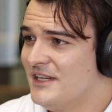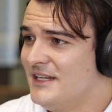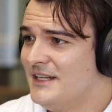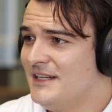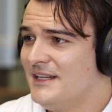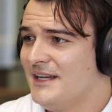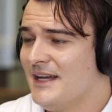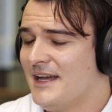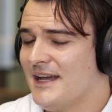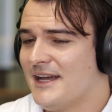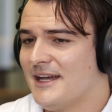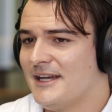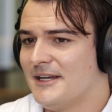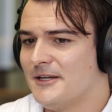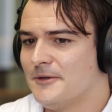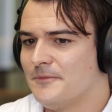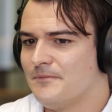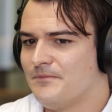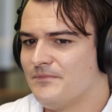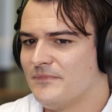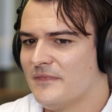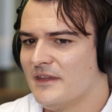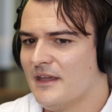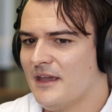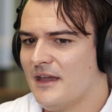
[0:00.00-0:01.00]

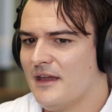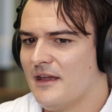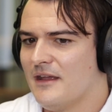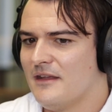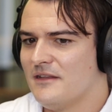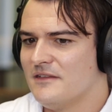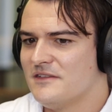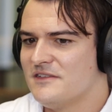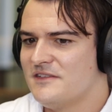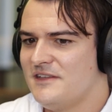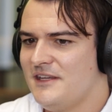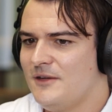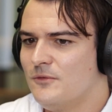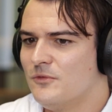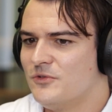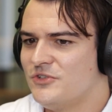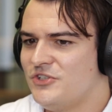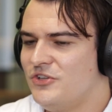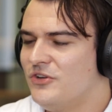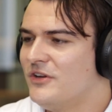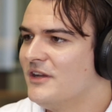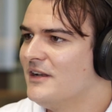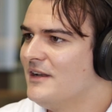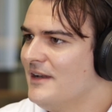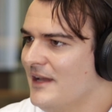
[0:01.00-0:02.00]
and seeing
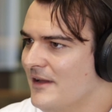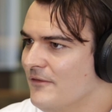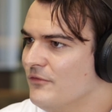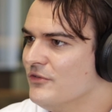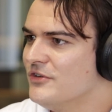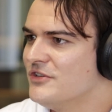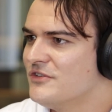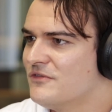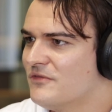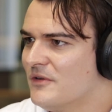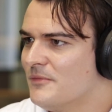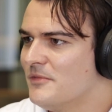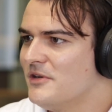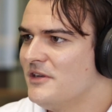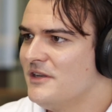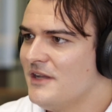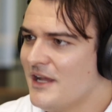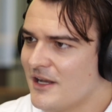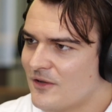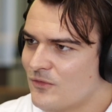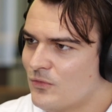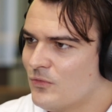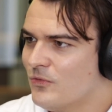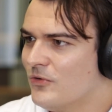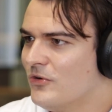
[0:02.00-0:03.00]
what you can leverage from a
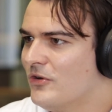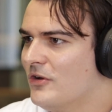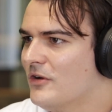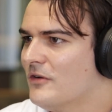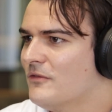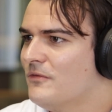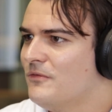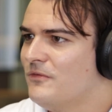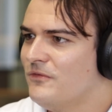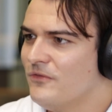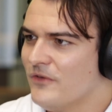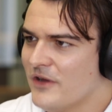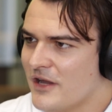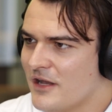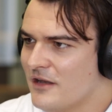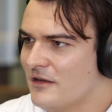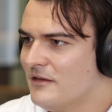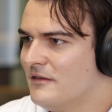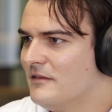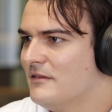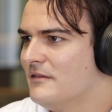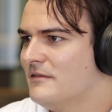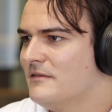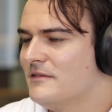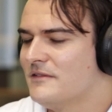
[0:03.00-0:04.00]
network,
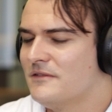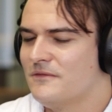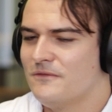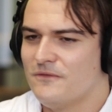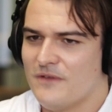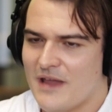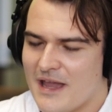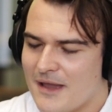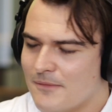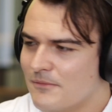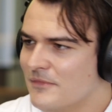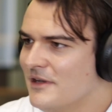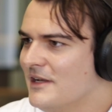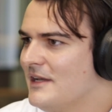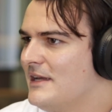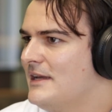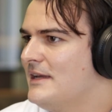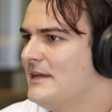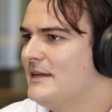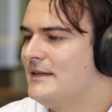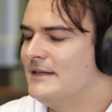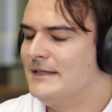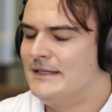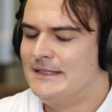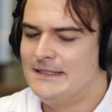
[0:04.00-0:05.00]
friend,
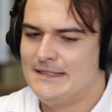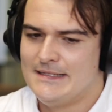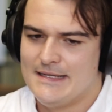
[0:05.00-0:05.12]
family,